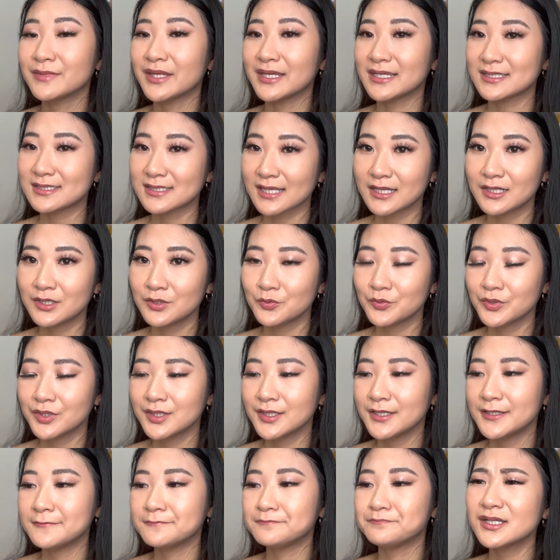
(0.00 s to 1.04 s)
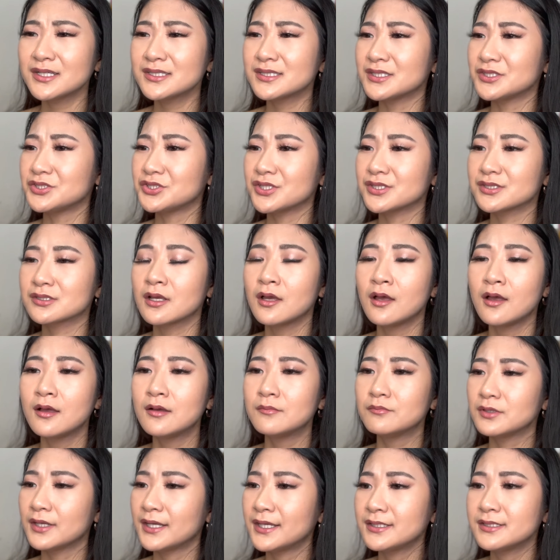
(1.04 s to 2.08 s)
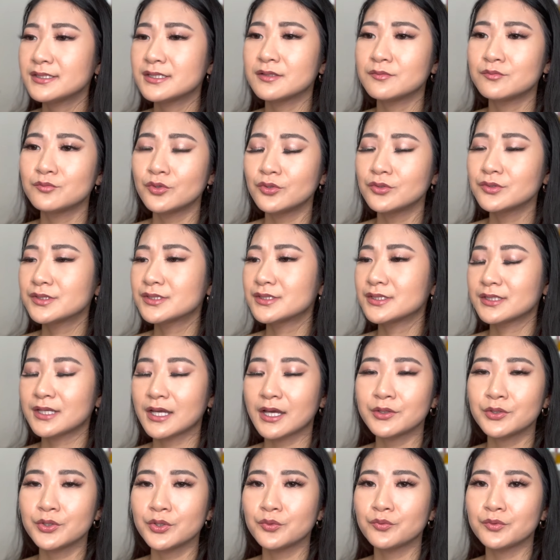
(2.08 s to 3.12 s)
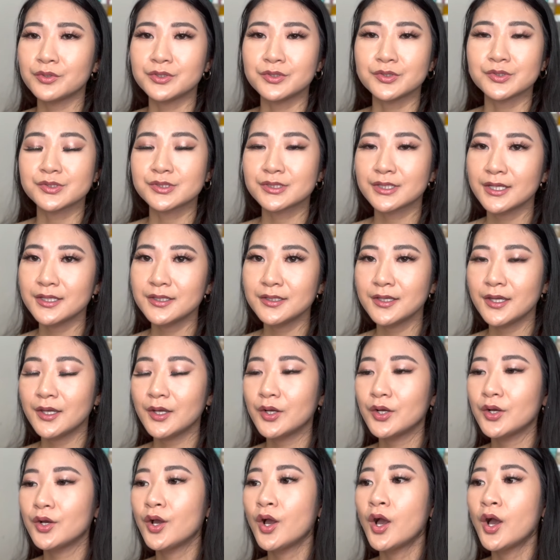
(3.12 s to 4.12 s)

like set it with it just blends and molds together with your skincare